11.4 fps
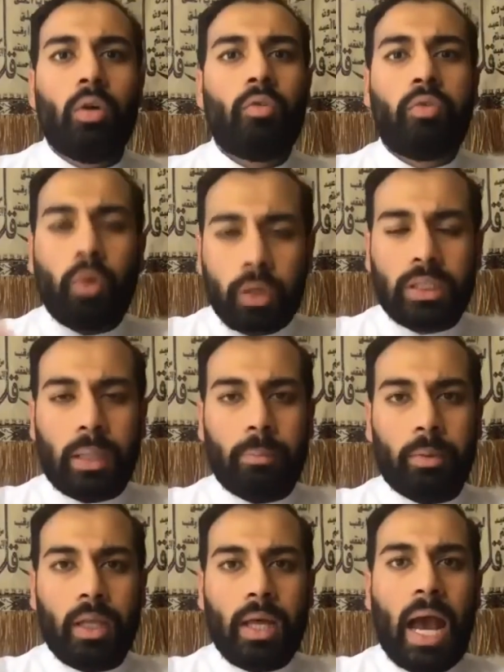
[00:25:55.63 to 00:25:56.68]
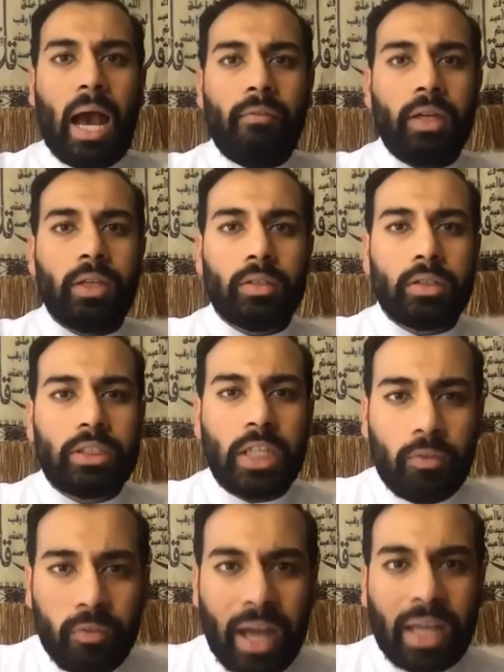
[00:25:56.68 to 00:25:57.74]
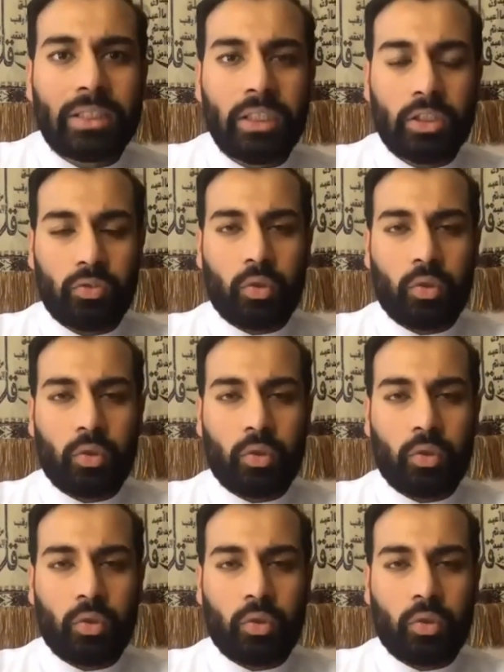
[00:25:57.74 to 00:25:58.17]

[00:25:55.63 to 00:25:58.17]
For example, having steadfastness,